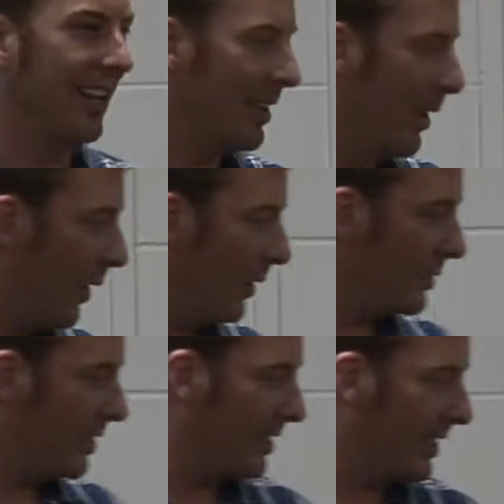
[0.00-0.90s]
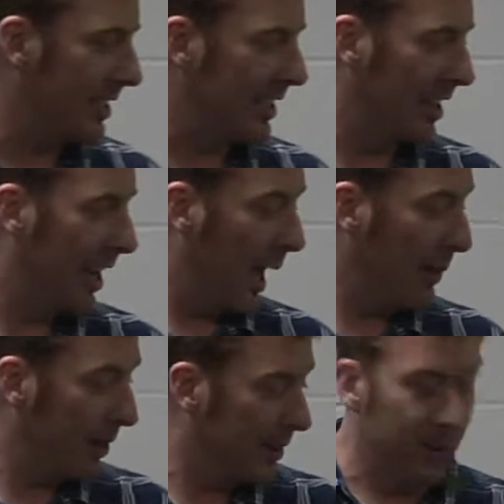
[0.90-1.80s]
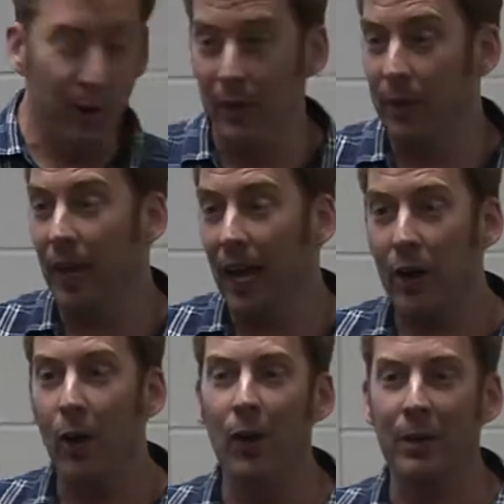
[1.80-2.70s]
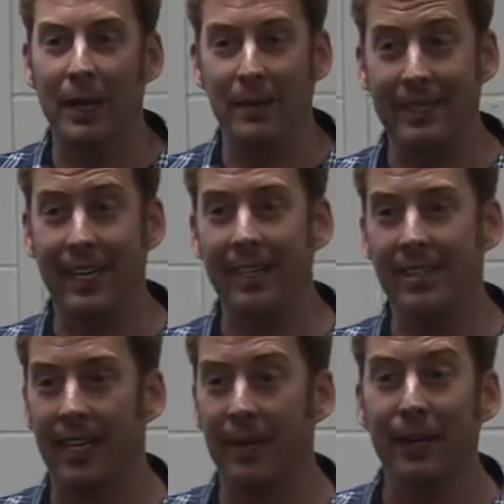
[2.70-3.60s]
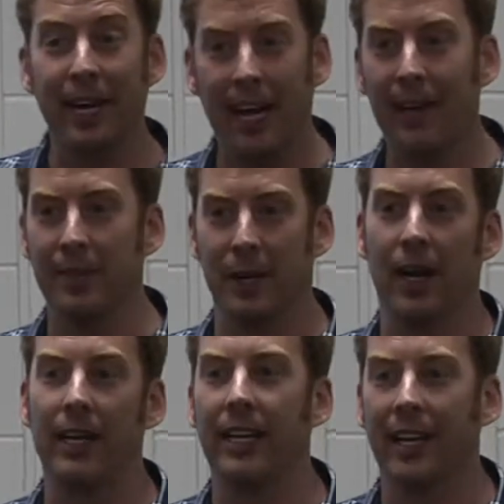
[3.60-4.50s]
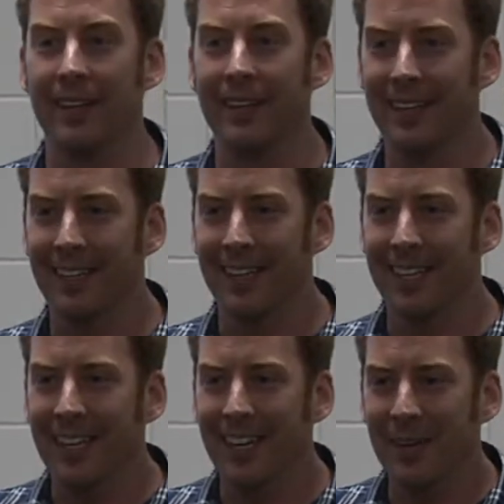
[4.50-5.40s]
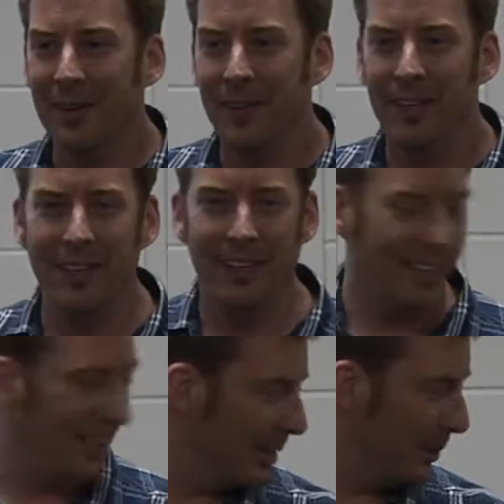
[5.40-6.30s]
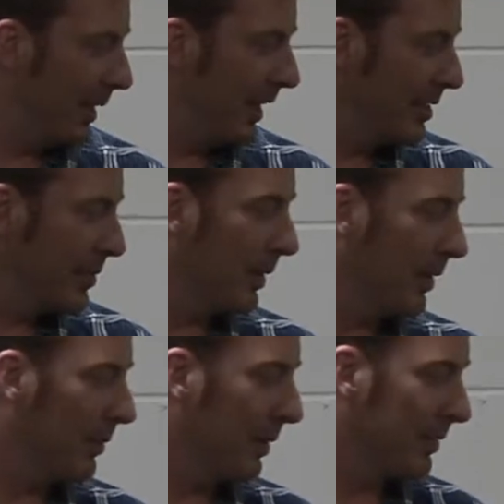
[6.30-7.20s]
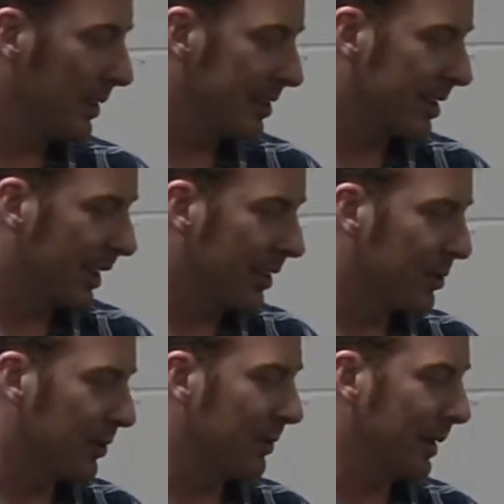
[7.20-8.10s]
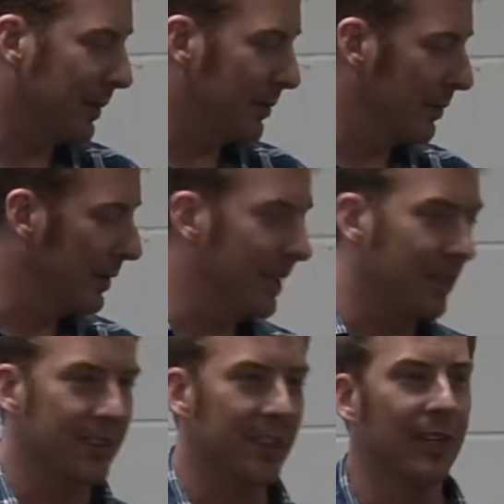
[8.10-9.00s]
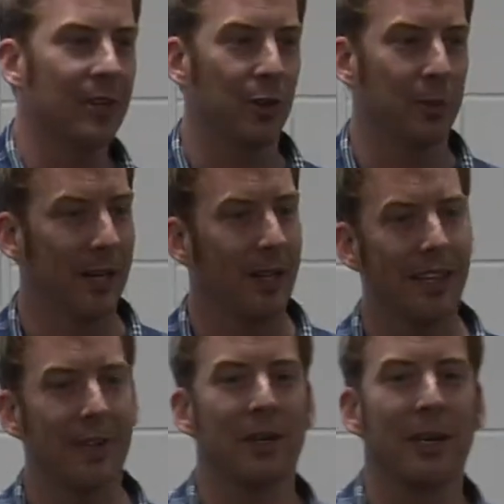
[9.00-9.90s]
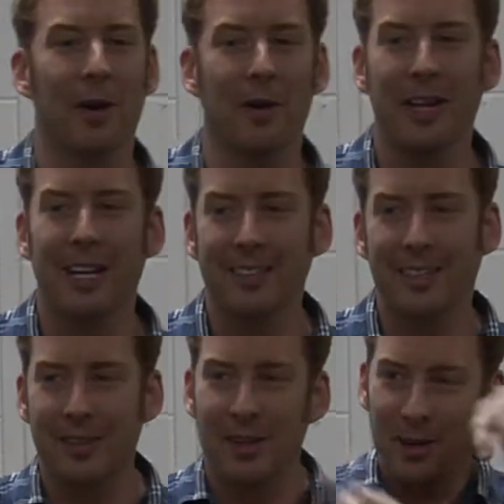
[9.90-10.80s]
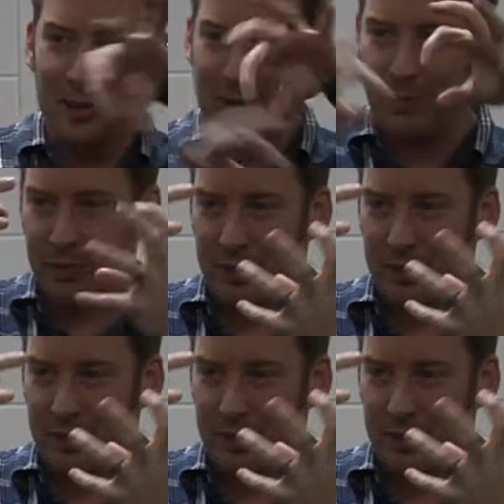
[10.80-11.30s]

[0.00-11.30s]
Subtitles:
then it all just is this. I mean, that corn might be tasty, but I have no idea. You know, the peas, or whatever, the cilantro, it might be really good cilantro, but I'll never know, because it's all just